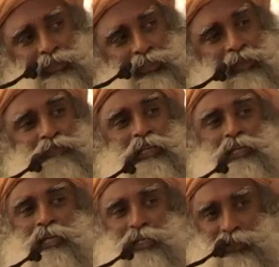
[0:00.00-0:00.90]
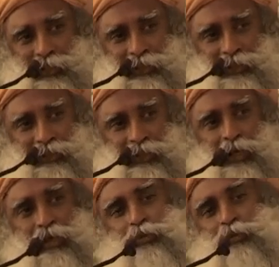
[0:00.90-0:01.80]
Definitely ecstasy.
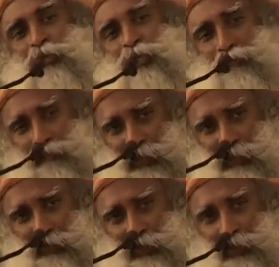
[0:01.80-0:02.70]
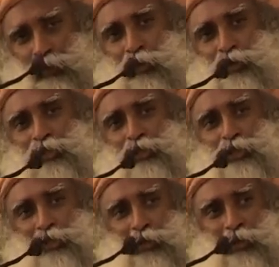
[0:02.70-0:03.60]
So if there was a
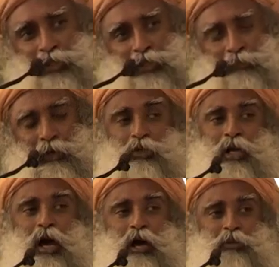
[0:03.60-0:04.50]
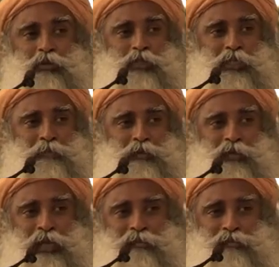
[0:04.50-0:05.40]
conscious choice about how to keep your
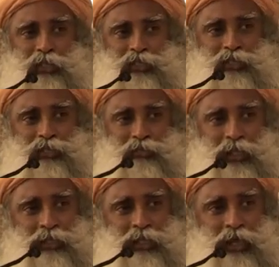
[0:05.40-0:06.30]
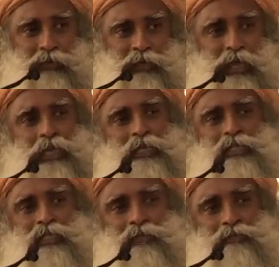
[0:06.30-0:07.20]
life energies right now,
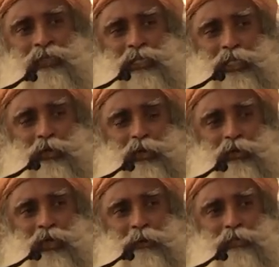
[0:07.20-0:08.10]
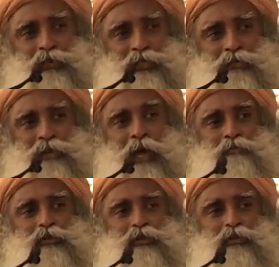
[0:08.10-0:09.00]
definitely you would have kept yourself
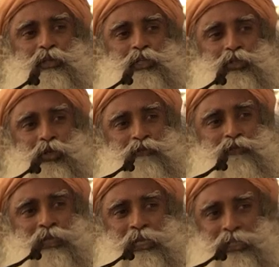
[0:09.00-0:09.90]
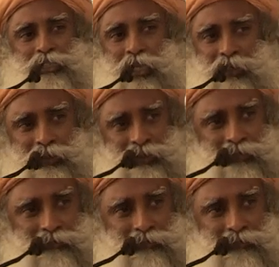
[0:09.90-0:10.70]
absolutely joyful and ecstatic.